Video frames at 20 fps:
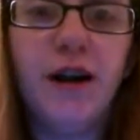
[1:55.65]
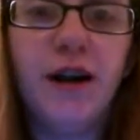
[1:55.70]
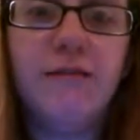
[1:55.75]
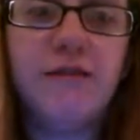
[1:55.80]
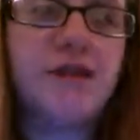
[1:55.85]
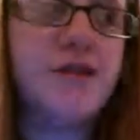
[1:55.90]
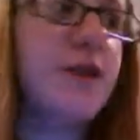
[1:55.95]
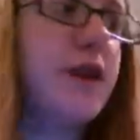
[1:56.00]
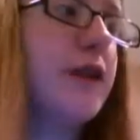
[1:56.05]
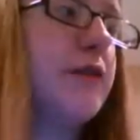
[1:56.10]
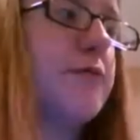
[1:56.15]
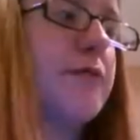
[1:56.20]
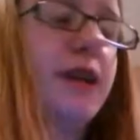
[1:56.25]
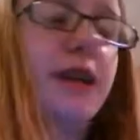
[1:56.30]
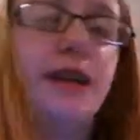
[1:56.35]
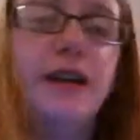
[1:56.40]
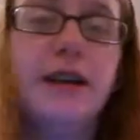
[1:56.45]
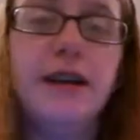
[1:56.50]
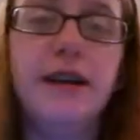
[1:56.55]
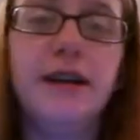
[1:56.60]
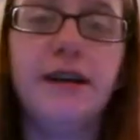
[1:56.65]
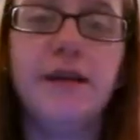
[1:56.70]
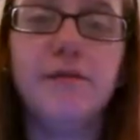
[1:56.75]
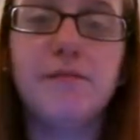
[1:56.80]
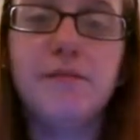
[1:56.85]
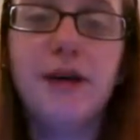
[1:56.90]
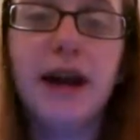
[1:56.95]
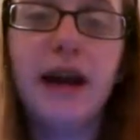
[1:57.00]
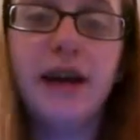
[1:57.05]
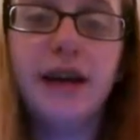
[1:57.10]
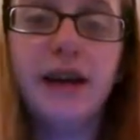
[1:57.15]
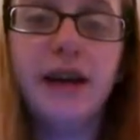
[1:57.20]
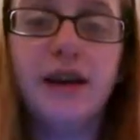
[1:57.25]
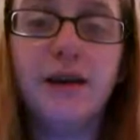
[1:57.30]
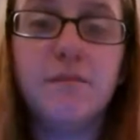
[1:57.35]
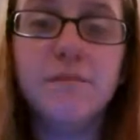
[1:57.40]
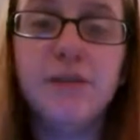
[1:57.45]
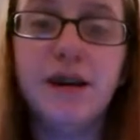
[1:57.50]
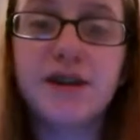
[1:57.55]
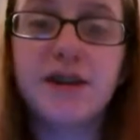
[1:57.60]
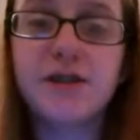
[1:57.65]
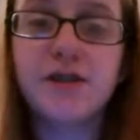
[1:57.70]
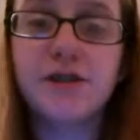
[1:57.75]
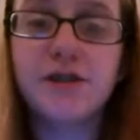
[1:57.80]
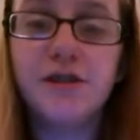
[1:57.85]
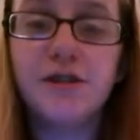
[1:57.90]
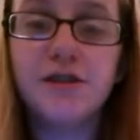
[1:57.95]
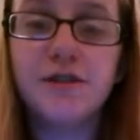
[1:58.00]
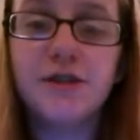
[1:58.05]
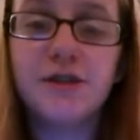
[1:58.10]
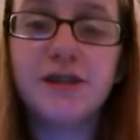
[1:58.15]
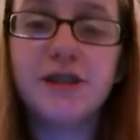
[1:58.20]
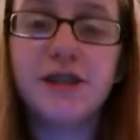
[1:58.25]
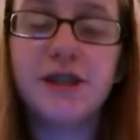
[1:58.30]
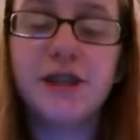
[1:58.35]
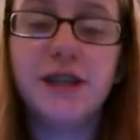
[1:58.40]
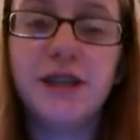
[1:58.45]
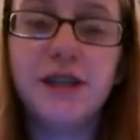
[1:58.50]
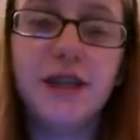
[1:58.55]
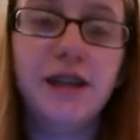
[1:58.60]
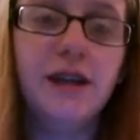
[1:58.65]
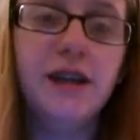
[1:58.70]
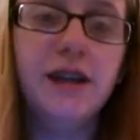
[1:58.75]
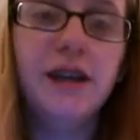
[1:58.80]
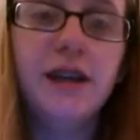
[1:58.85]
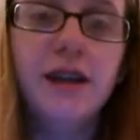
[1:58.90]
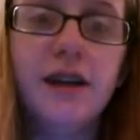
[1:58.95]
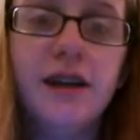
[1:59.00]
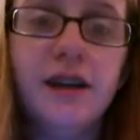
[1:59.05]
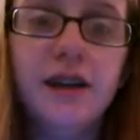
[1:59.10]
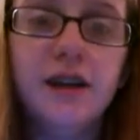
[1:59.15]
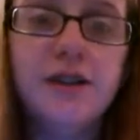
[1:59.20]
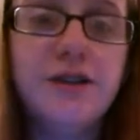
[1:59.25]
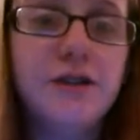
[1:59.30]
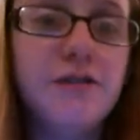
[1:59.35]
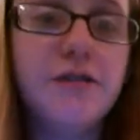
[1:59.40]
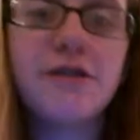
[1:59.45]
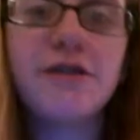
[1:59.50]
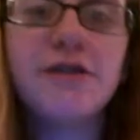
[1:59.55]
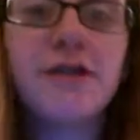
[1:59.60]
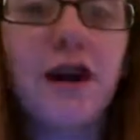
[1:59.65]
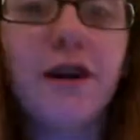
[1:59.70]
I was fucking reading my Monsters University junior